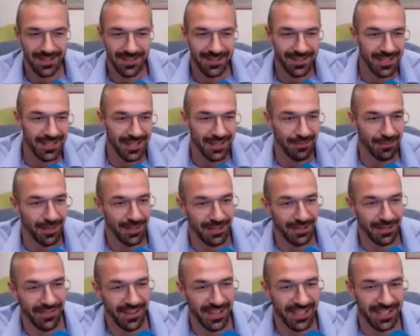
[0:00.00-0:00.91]
terrible
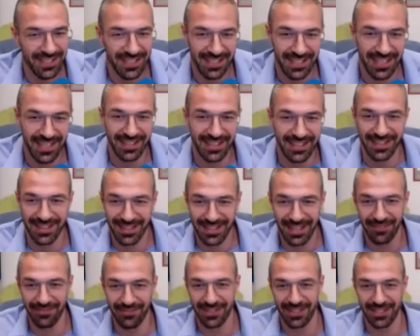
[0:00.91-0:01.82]
event that
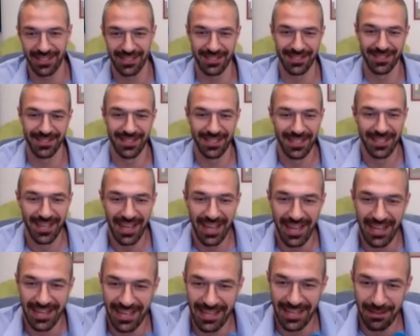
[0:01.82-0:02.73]
never
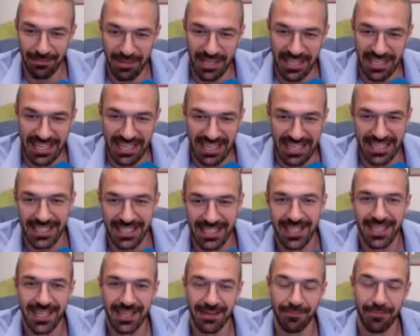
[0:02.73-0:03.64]
had any meaning.
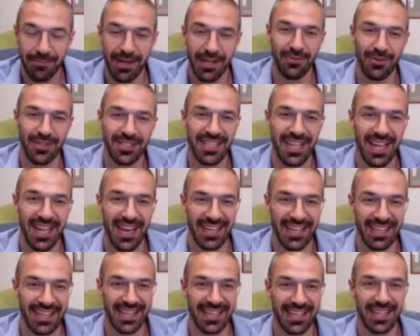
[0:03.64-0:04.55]
But it was not
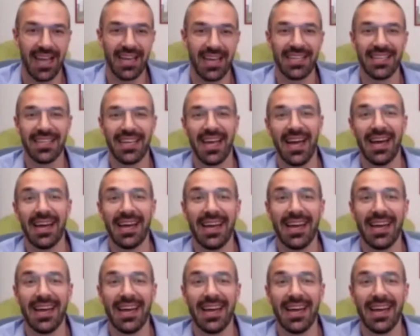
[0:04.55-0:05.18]
like that. Alina